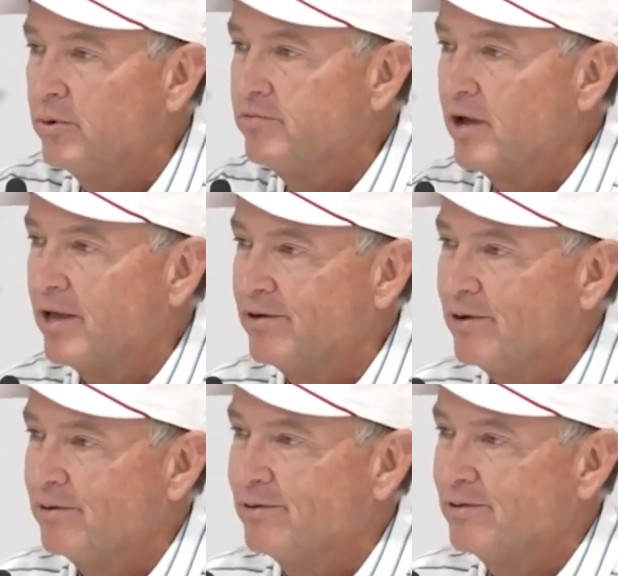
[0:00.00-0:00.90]
we've
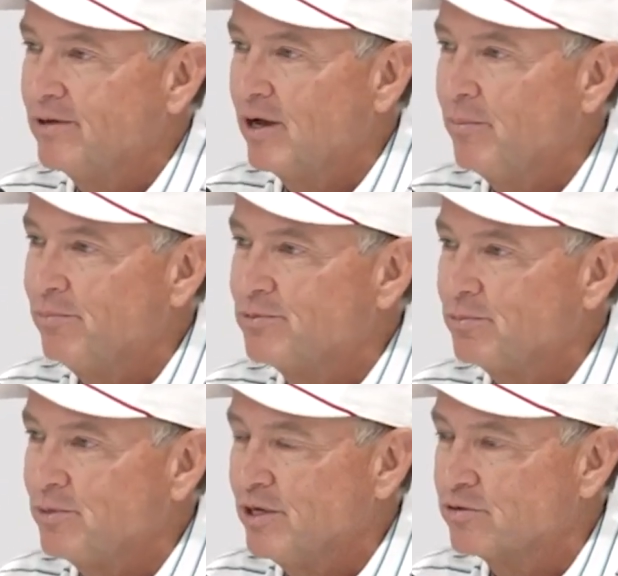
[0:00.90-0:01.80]
gotten
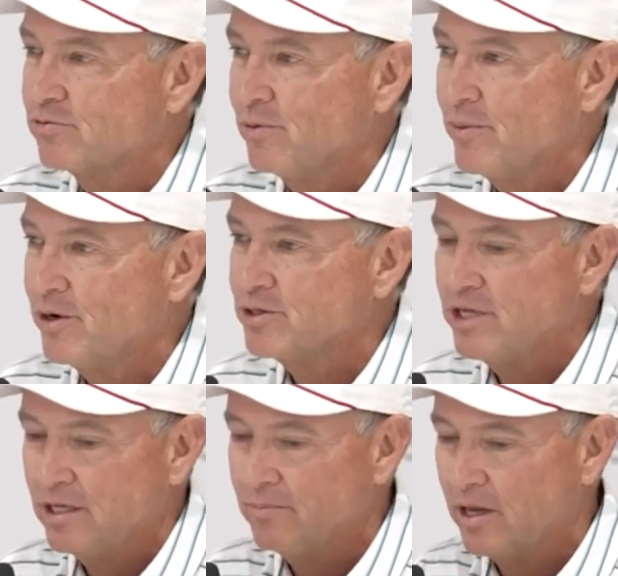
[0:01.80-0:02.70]
some gifts from their
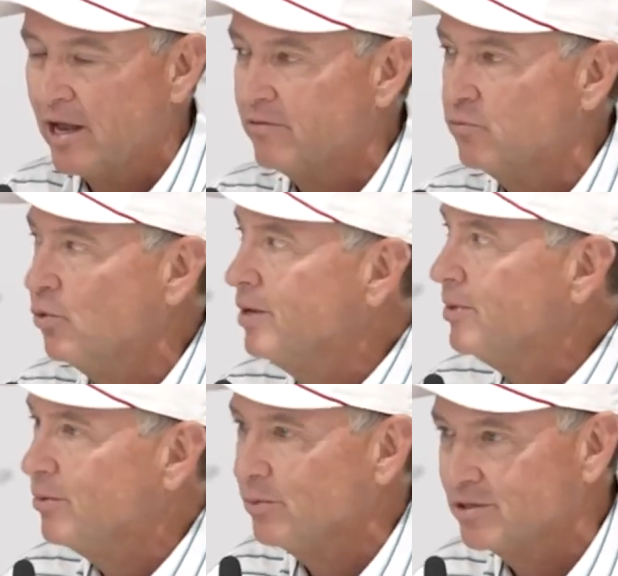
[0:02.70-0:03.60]
team that have
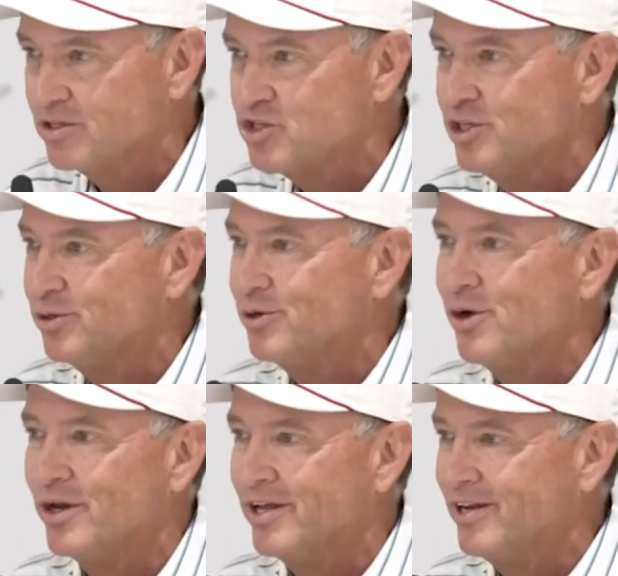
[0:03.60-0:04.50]
ribbon with the shield
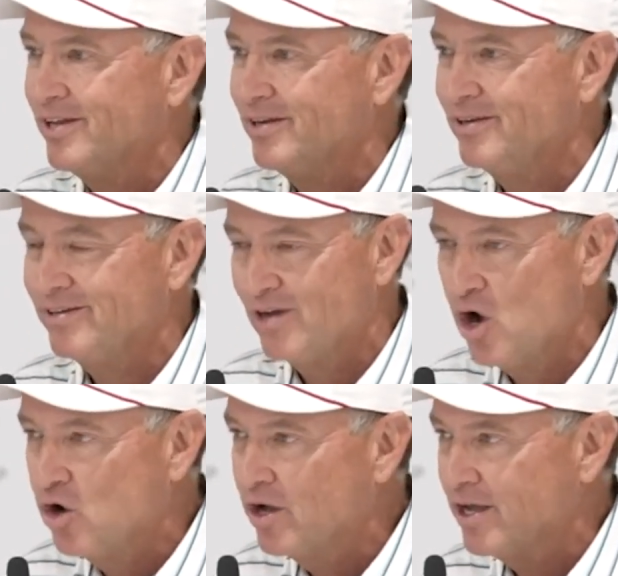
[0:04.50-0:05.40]
on it and
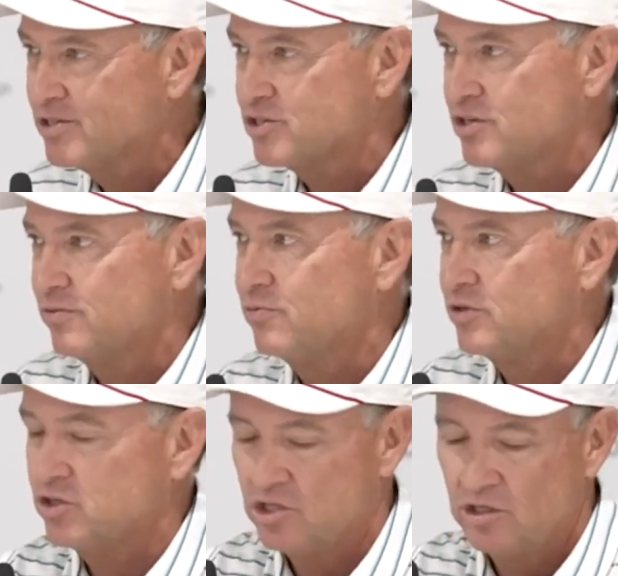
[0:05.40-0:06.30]
all kinds of stuff
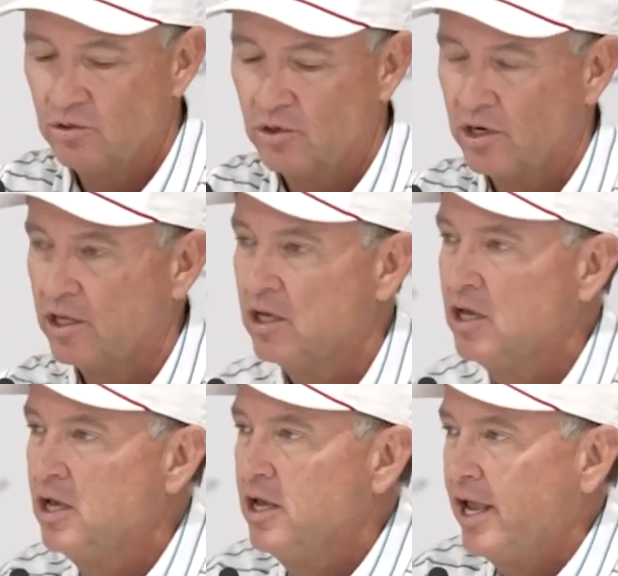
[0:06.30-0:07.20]
with the shield on it.
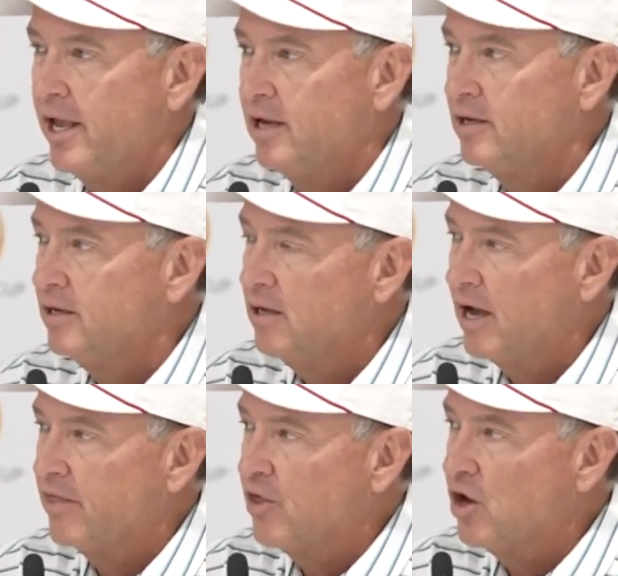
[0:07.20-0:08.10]
And
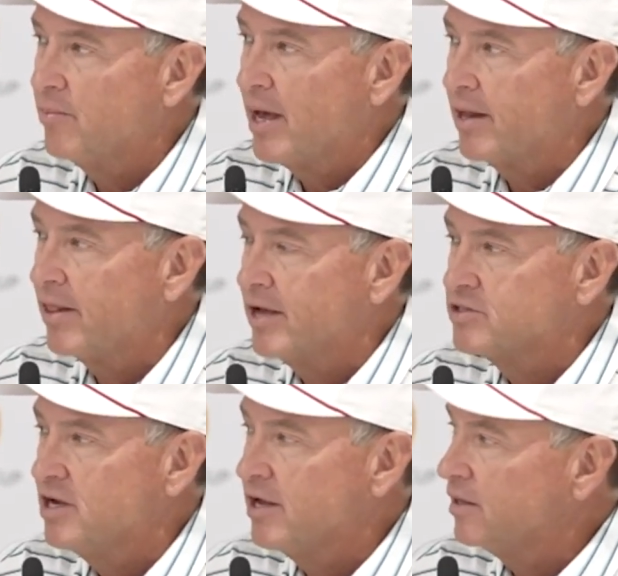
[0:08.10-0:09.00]
I thought about it
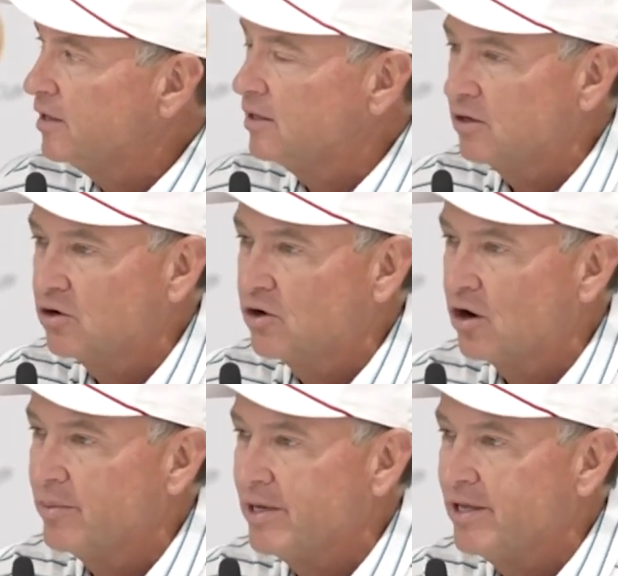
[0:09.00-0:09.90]
last night that
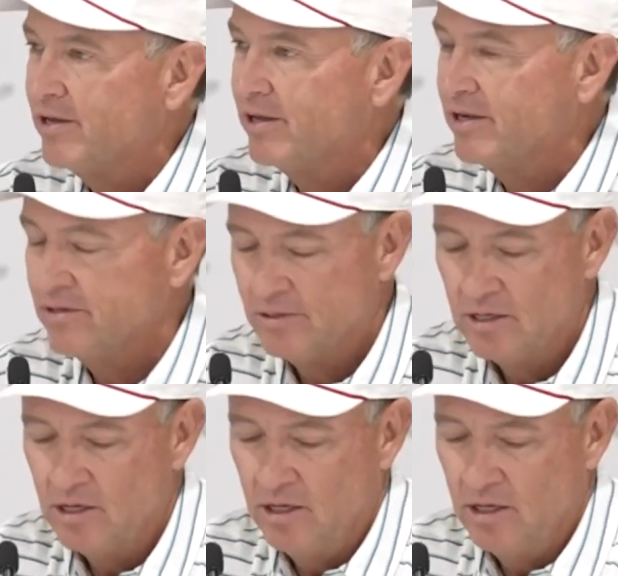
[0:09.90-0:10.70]
Carmenita